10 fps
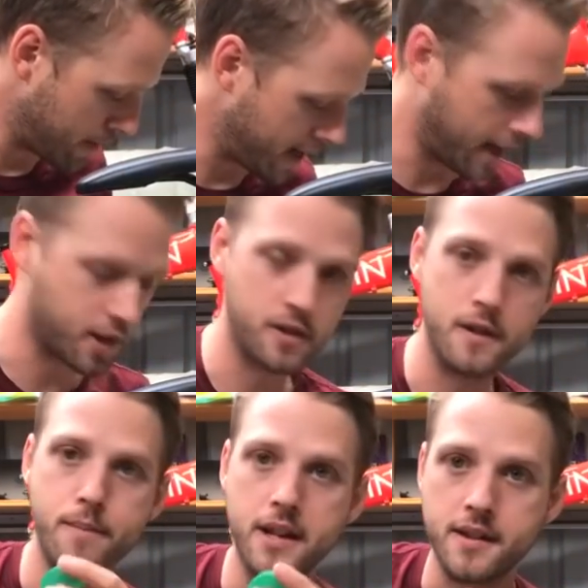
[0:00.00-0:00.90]
actually
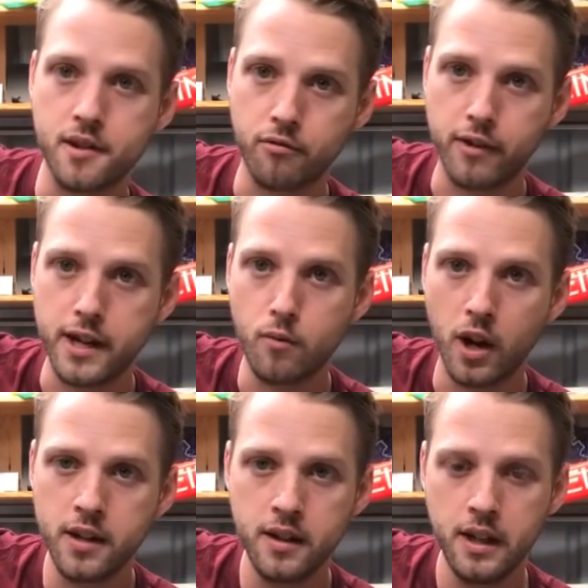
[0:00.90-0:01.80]
be this green
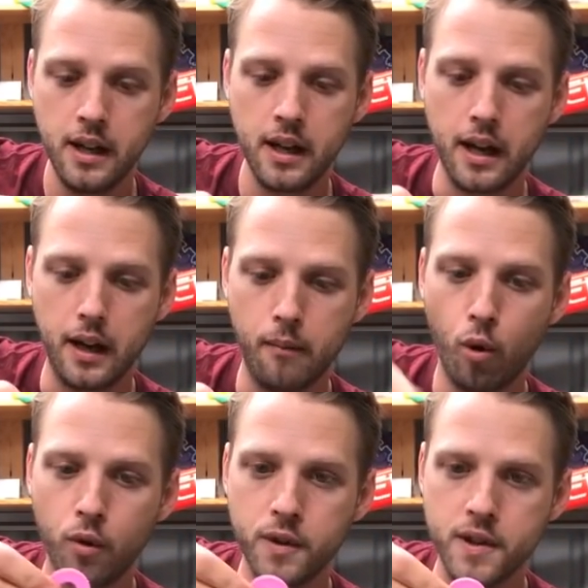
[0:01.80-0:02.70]
one
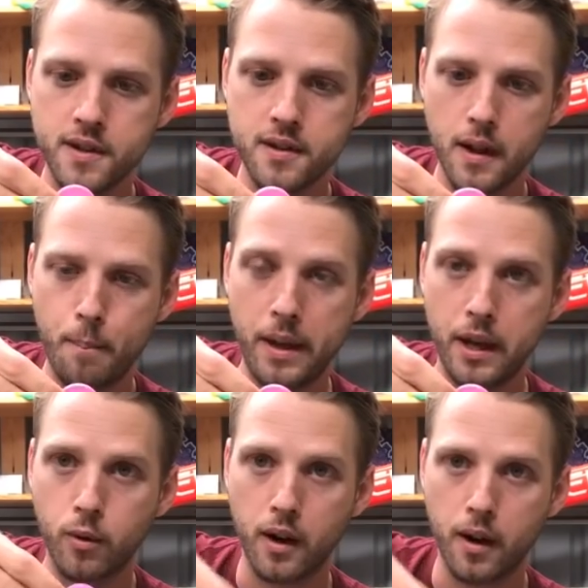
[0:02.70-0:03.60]
or this pink
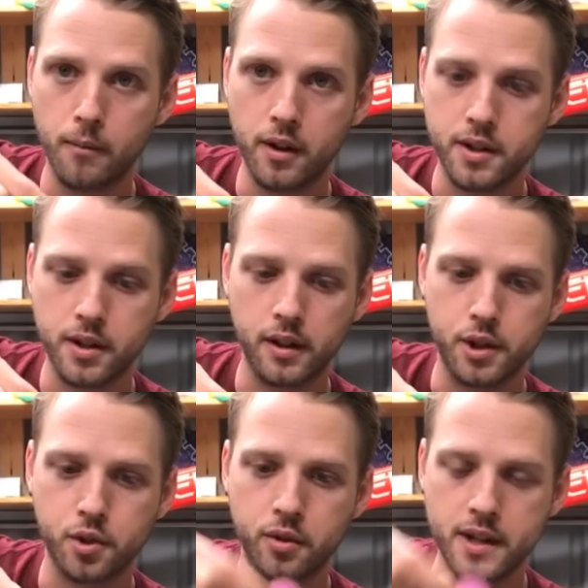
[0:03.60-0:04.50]
one. I'm not entirely
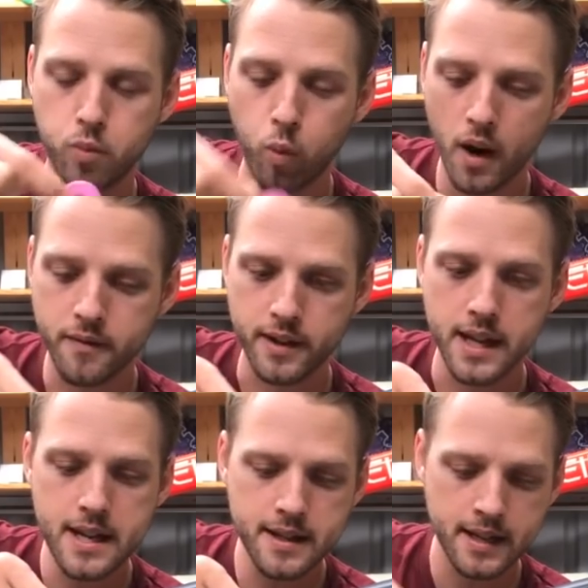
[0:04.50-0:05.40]
sure. It's one of
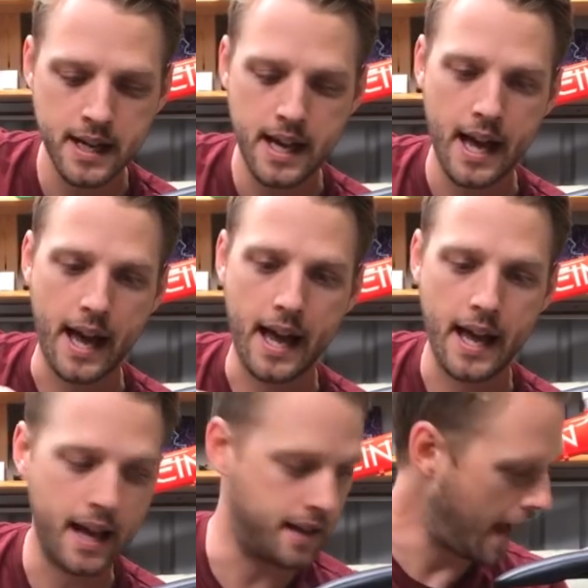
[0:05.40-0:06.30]
these,
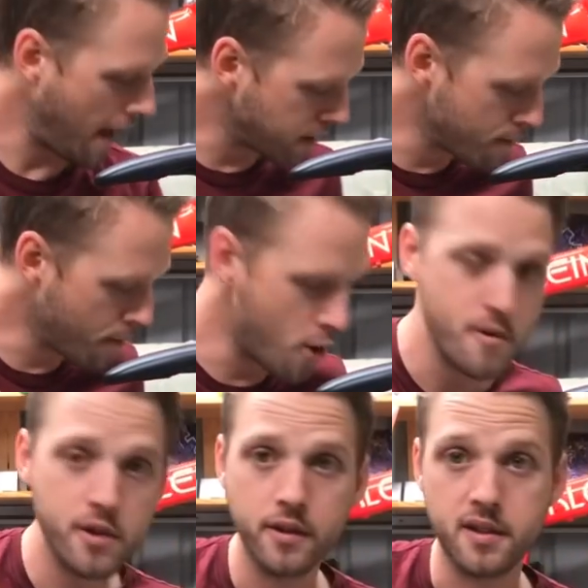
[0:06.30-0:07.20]
and at the
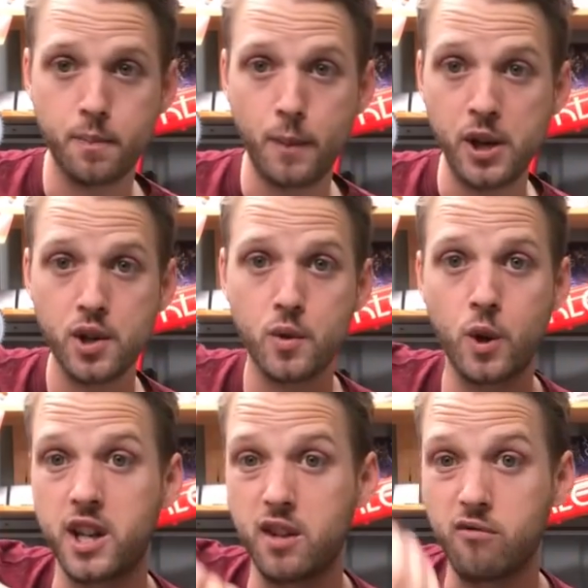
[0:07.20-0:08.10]
moment, the suspension's
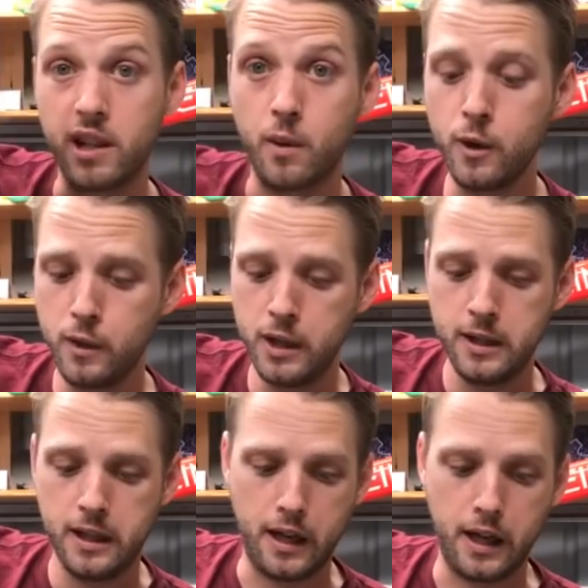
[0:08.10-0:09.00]
working really well.
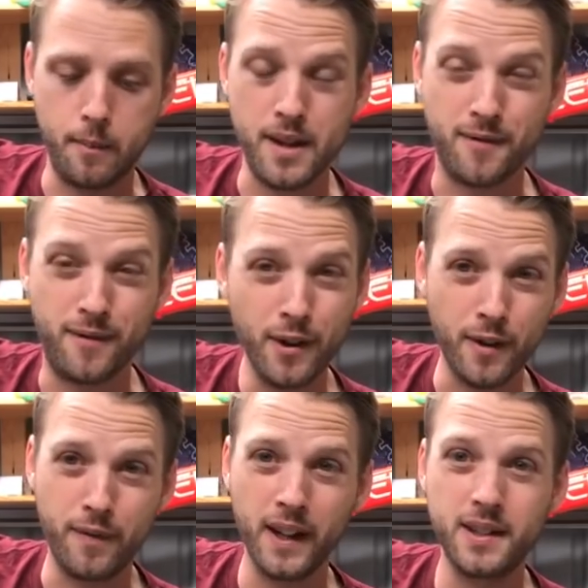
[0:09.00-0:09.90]
It's very
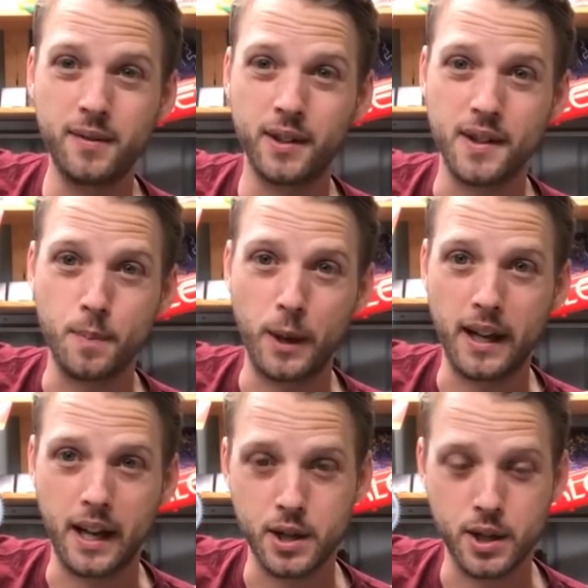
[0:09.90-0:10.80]
effective on this bike,
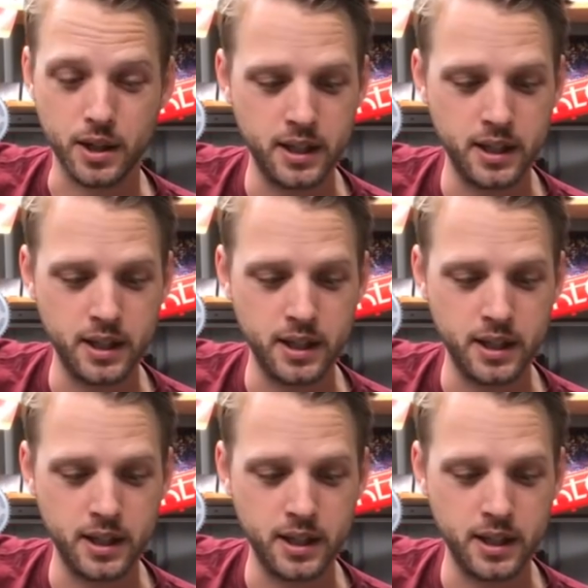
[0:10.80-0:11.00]
actually.